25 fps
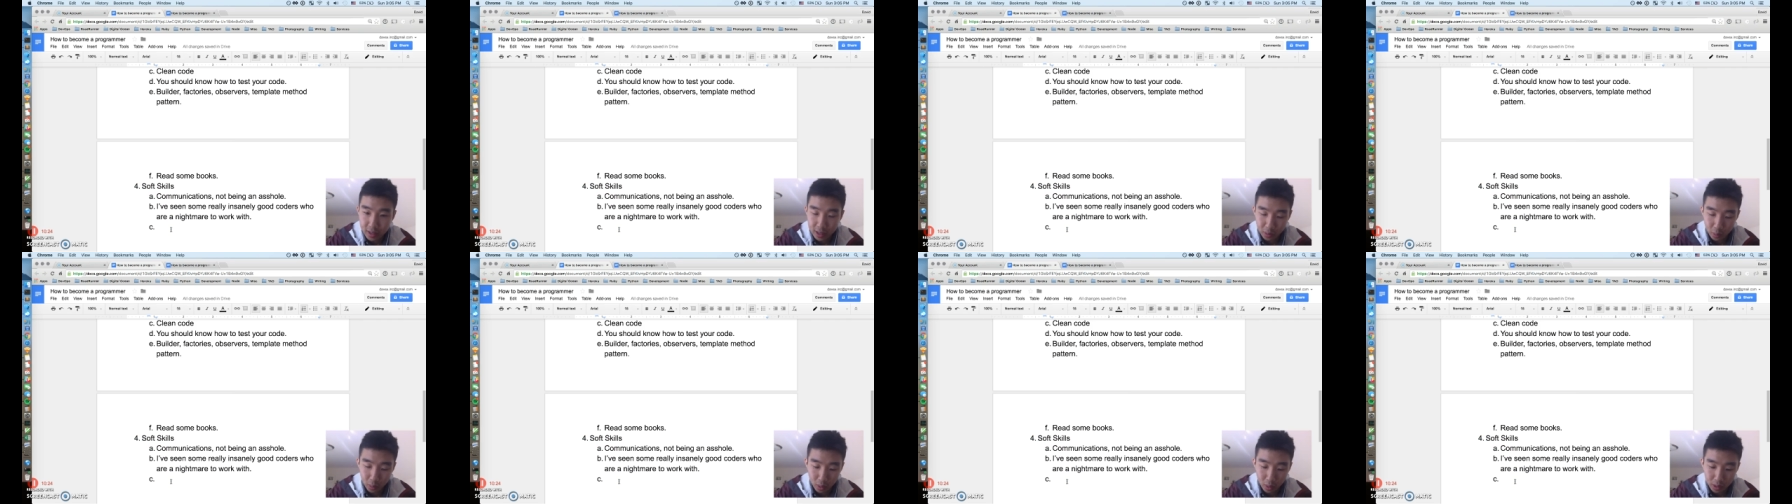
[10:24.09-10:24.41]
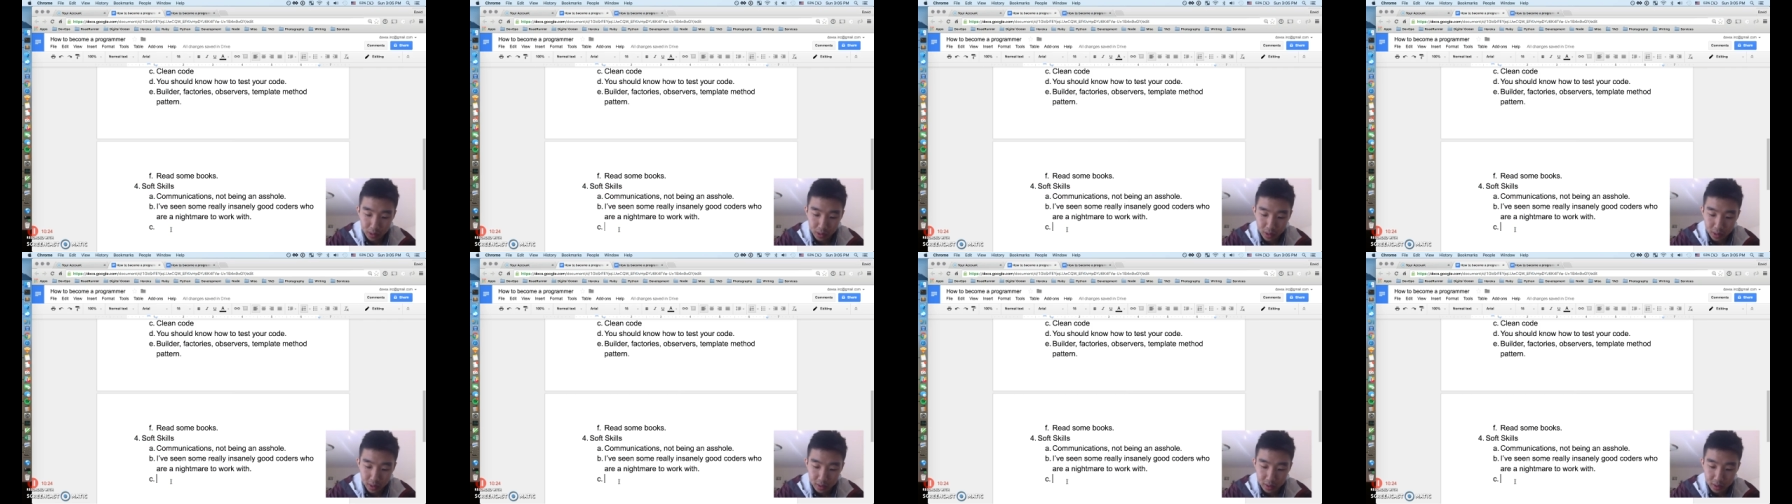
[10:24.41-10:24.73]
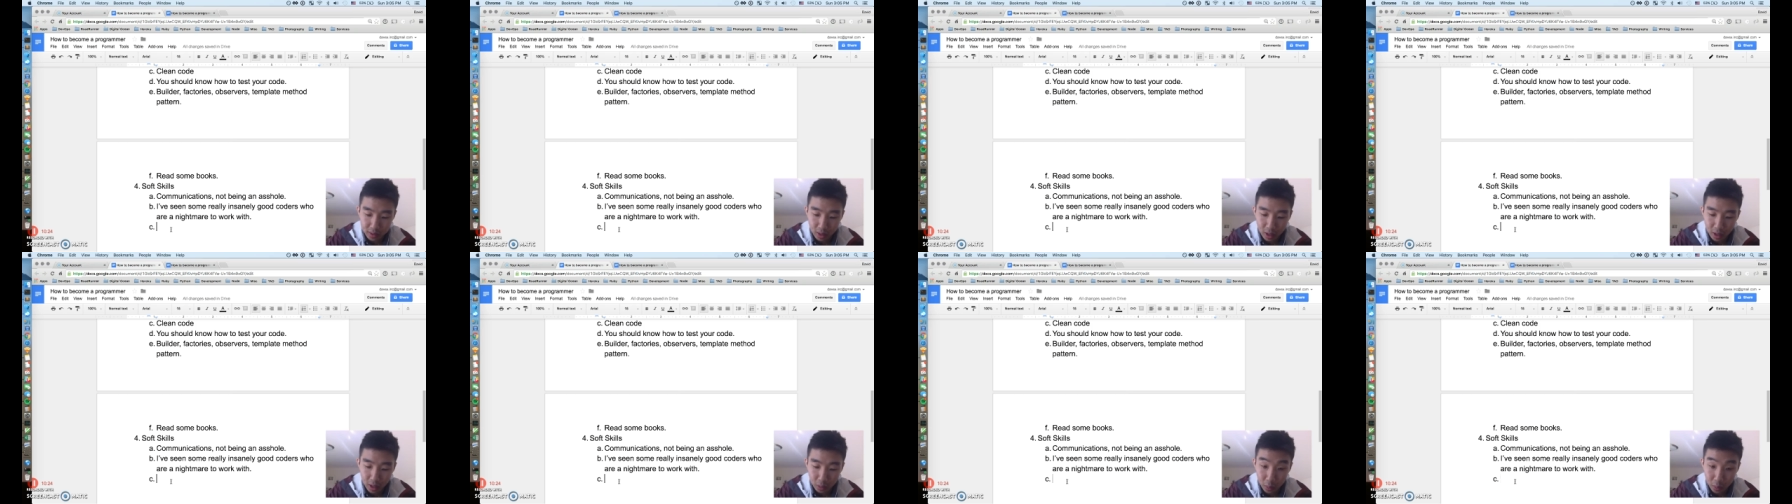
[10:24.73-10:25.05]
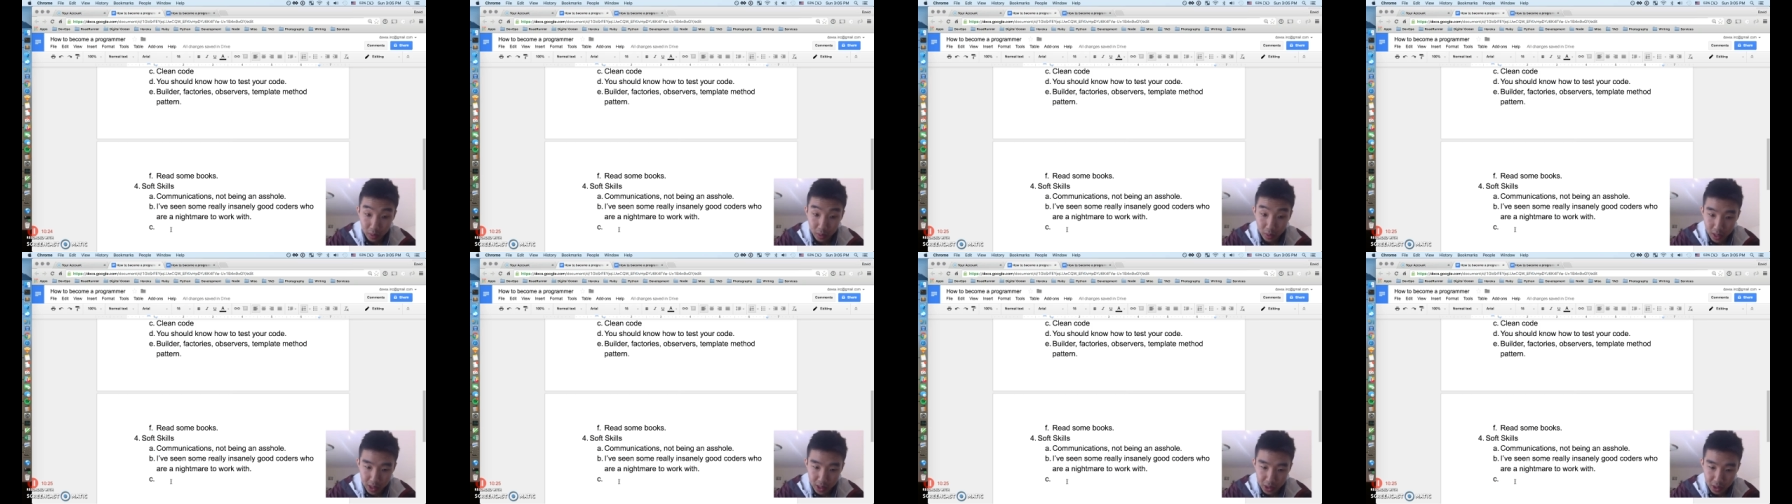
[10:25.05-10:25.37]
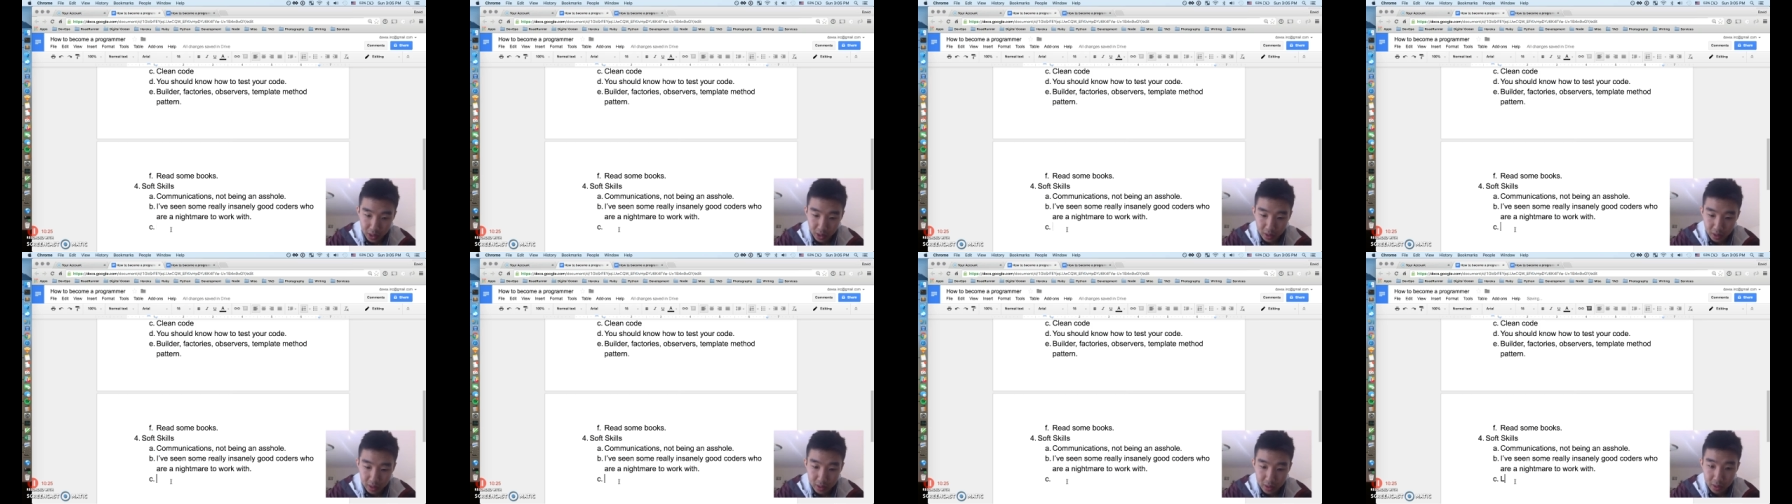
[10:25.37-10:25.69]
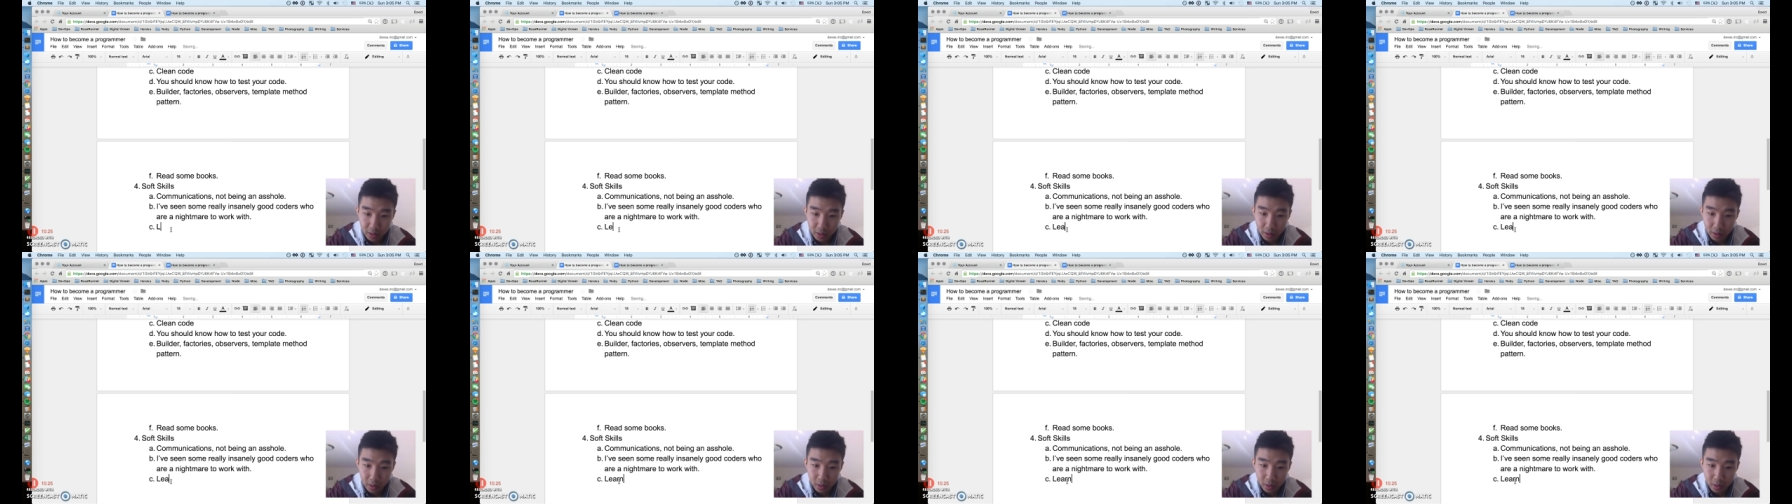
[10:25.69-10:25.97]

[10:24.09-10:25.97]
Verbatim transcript: as well as you can talk with engineers.